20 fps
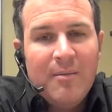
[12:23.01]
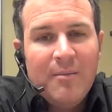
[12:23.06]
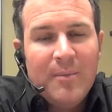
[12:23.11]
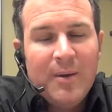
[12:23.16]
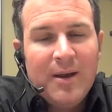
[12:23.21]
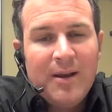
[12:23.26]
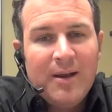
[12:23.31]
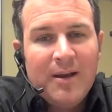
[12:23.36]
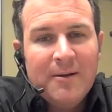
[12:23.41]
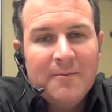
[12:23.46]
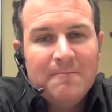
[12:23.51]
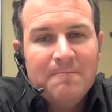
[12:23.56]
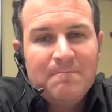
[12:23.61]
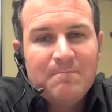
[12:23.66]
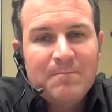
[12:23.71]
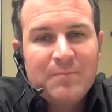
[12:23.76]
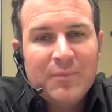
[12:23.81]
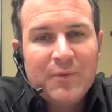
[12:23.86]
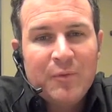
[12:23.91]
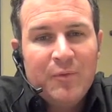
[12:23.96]
But um,
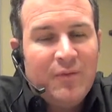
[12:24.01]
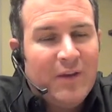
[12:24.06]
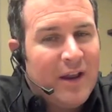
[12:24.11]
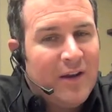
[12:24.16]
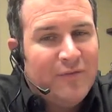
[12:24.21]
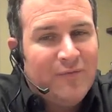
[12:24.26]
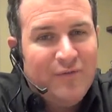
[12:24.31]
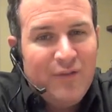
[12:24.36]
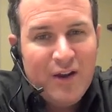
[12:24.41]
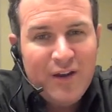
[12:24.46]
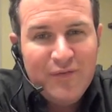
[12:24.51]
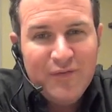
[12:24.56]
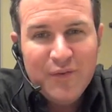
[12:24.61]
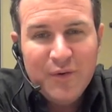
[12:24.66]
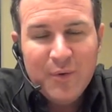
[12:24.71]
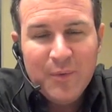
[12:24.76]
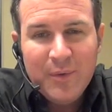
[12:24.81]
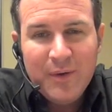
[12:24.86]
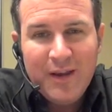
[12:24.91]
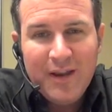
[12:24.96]
we've had a very
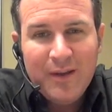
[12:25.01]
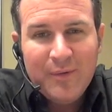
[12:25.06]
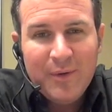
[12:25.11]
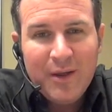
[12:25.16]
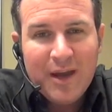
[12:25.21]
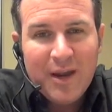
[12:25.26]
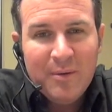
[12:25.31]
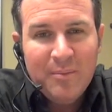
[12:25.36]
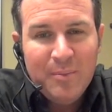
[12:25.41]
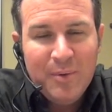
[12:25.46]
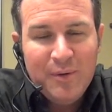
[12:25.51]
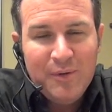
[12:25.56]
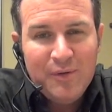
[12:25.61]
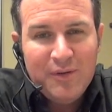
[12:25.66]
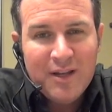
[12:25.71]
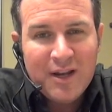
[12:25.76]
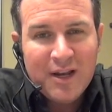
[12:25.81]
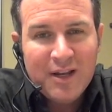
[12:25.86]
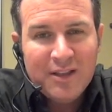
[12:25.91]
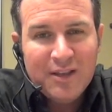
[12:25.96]
full week. We had a
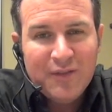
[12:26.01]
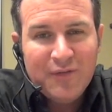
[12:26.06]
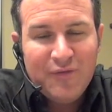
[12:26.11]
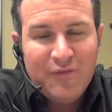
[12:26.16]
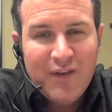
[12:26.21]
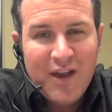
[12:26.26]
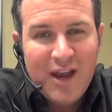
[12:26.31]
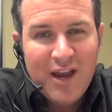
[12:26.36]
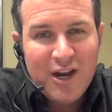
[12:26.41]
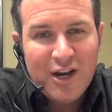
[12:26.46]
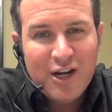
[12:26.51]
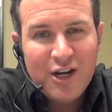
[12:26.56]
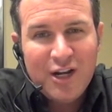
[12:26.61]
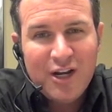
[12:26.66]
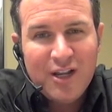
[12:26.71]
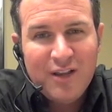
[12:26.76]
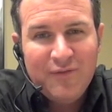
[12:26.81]
booth down at the fair.